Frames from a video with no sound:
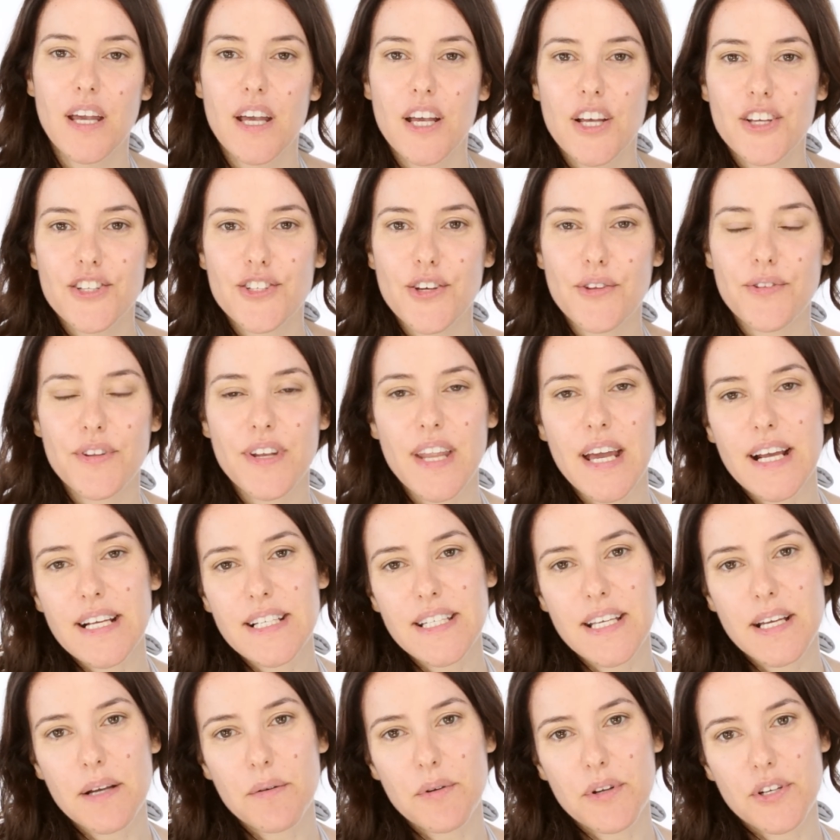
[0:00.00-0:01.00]
So the next
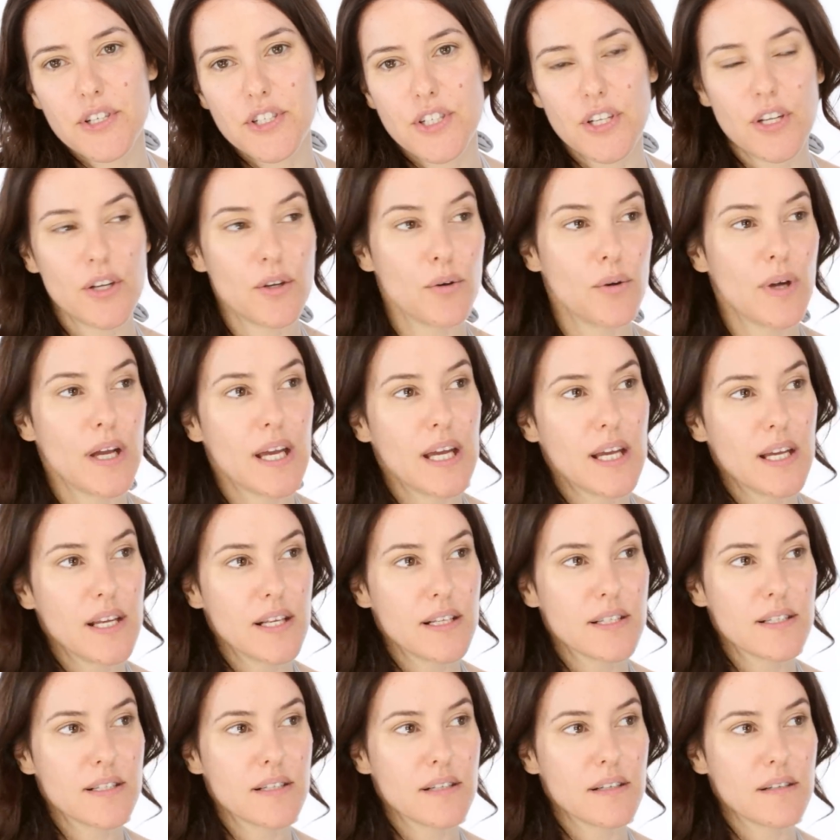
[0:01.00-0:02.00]
thing I'm going to do
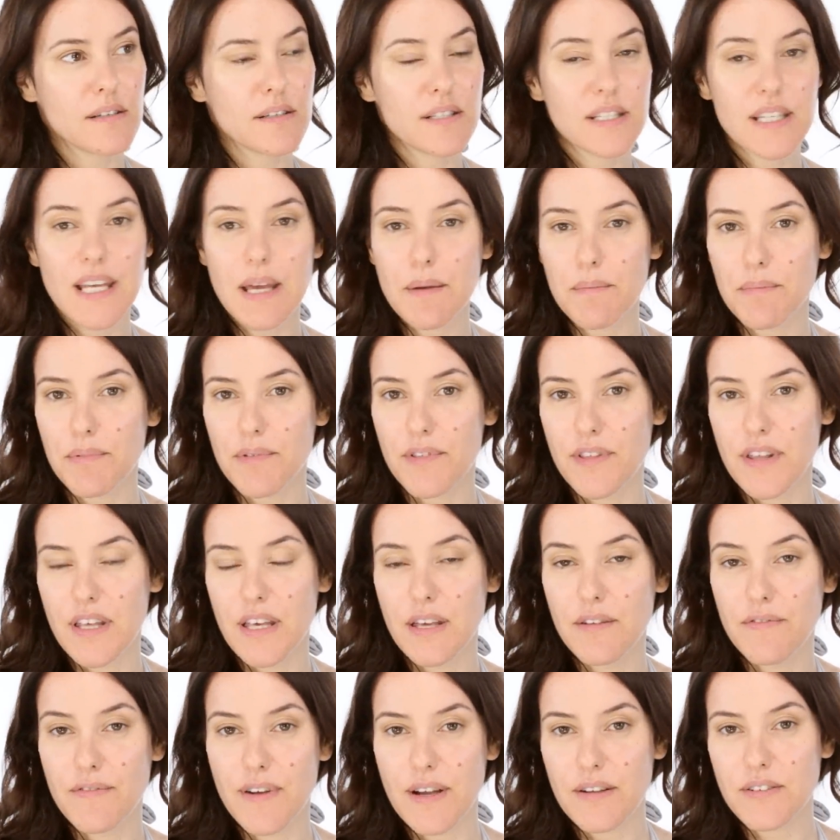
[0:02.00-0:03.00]
is skip
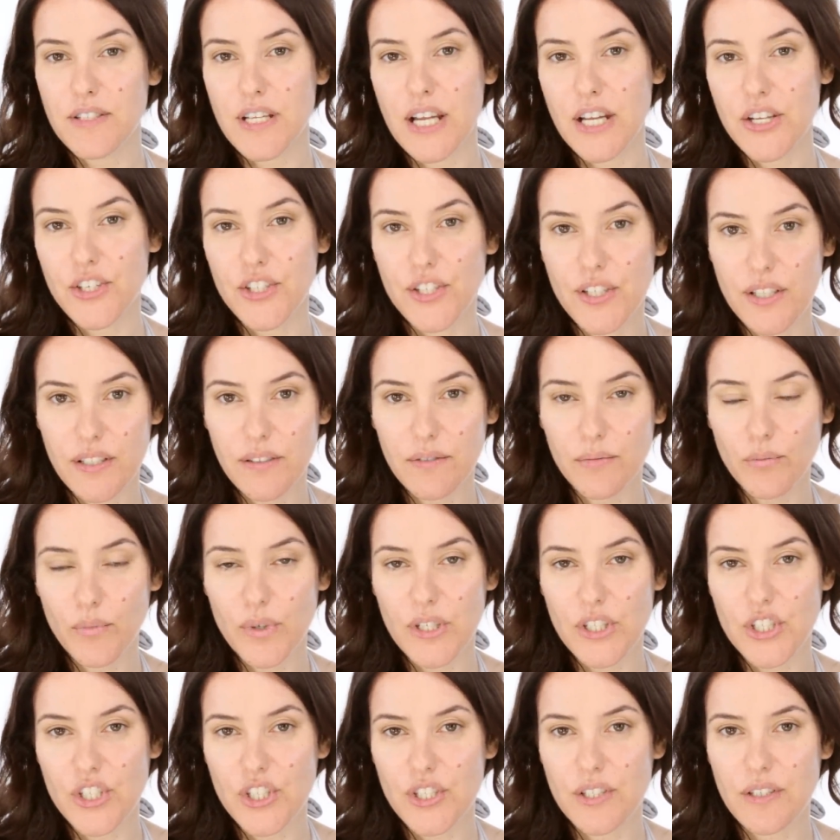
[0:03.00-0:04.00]
the foundation,
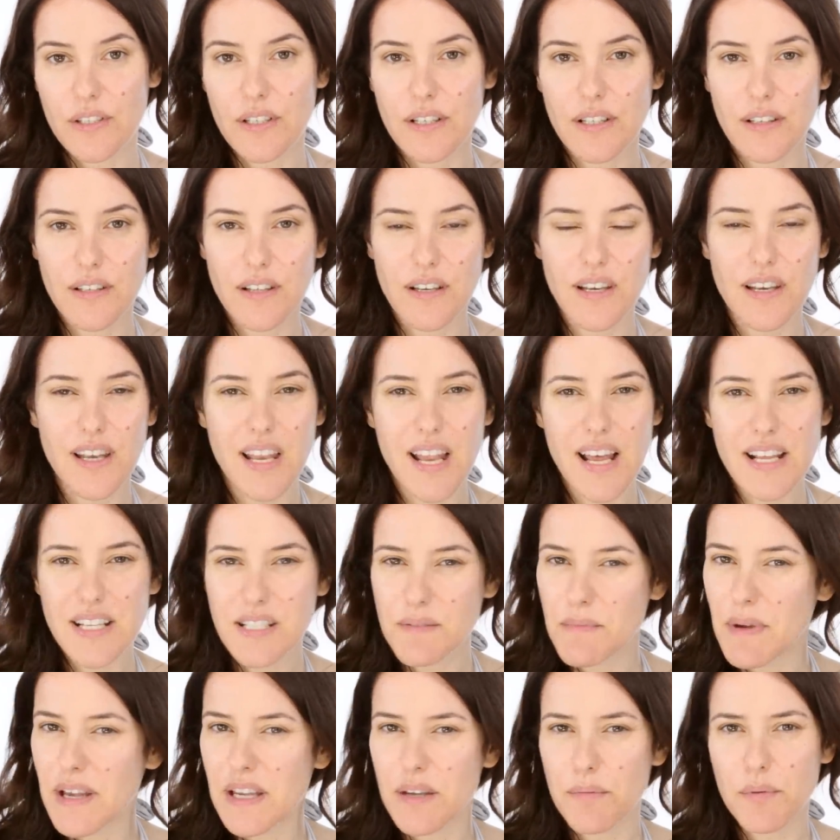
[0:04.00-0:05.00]
which the
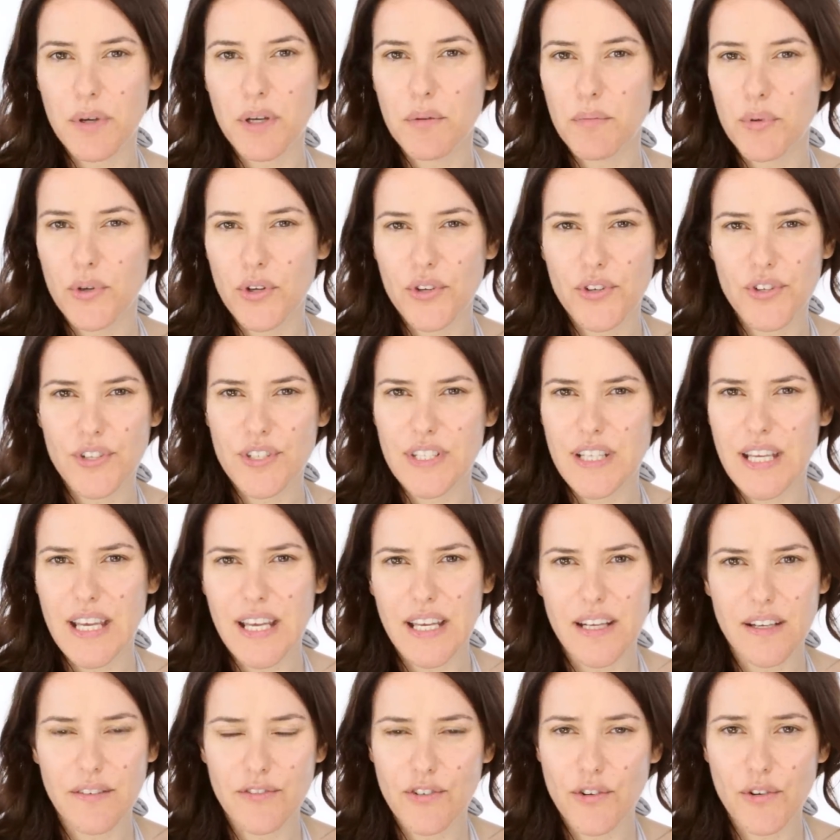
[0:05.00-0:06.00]
less makeup you can put on your
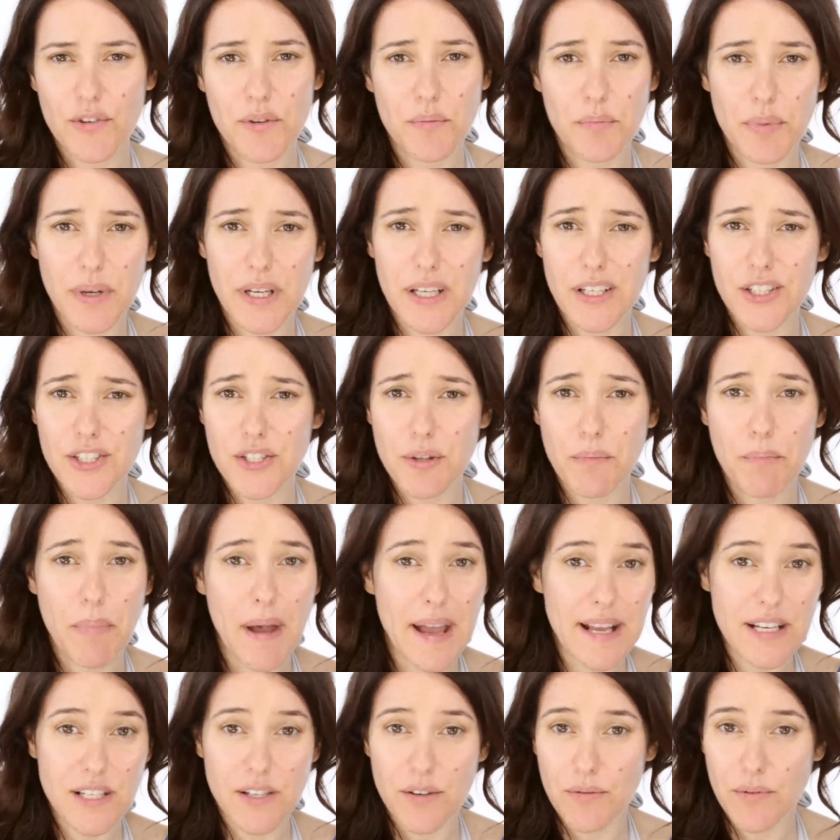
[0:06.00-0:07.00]
skin, if you're on the beach, the
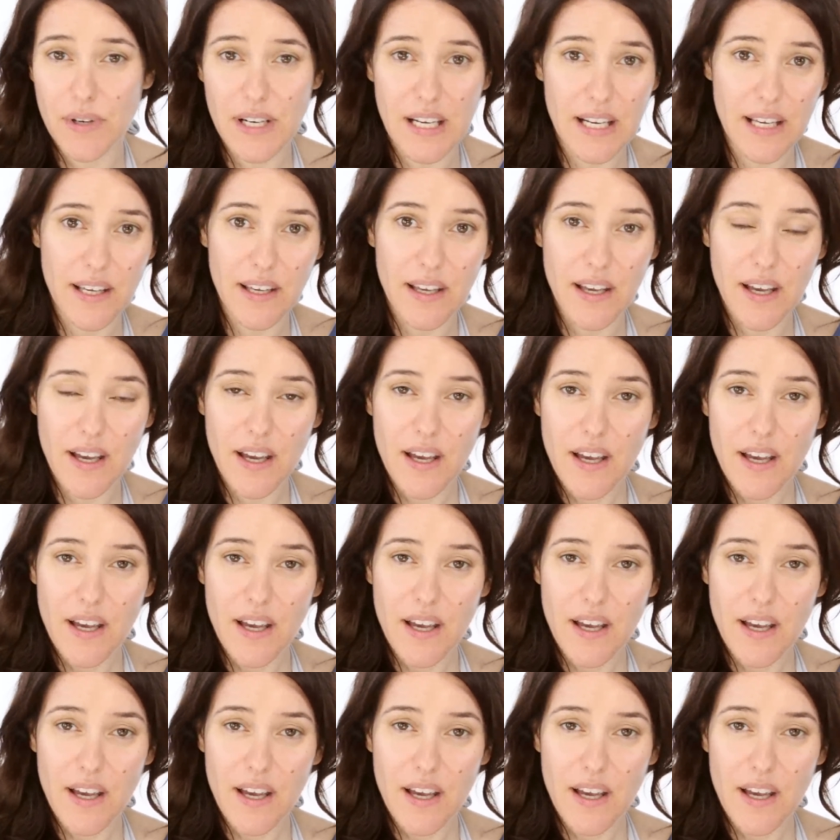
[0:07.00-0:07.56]
better really.